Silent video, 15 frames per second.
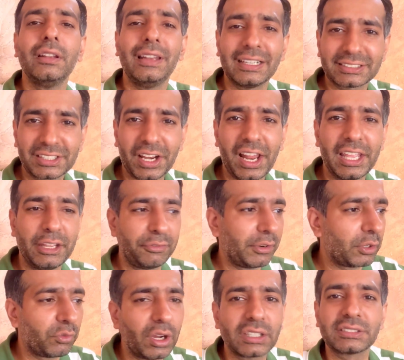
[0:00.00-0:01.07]
Let's try. If
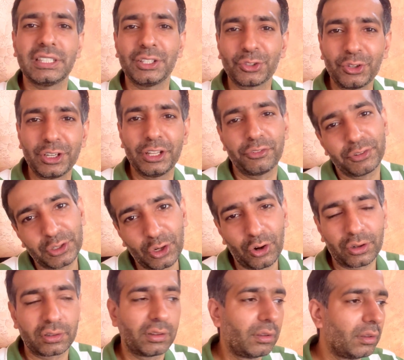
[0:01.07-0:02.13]
it works, then good. If it
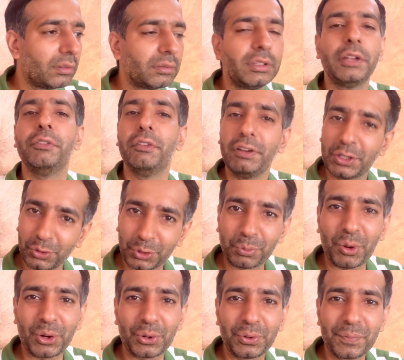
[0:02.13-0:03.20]
not, then we will do
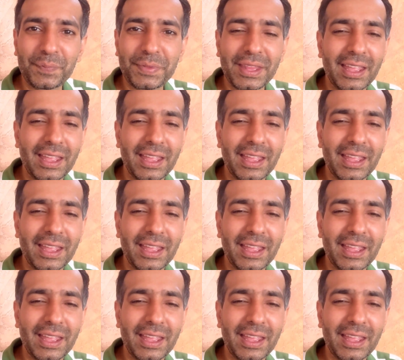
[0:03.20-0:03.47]
tomorrow.